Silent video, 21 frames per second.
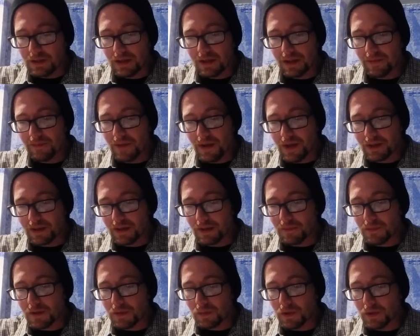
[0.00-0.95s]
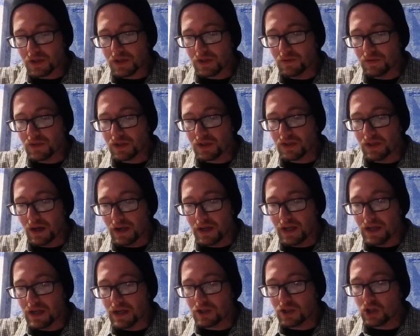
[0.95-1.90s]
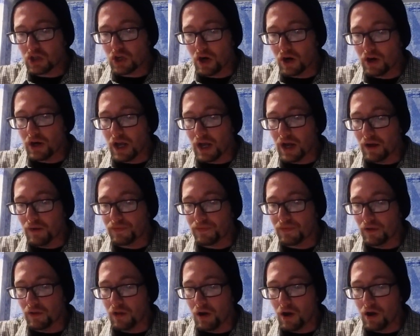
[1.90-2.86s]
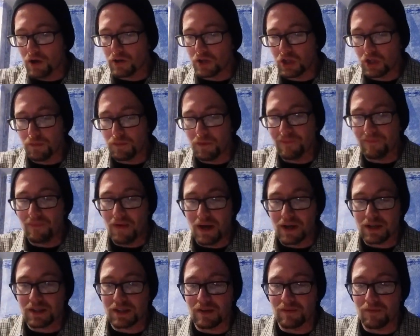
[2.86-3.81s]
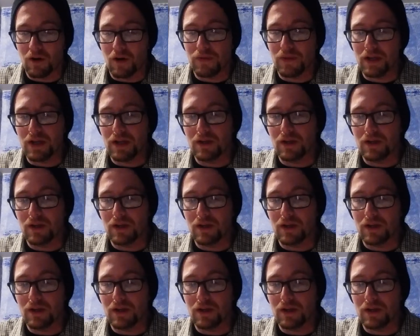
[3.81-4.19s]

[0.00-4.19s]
to the victims was to study and chart out the long-term effects of all the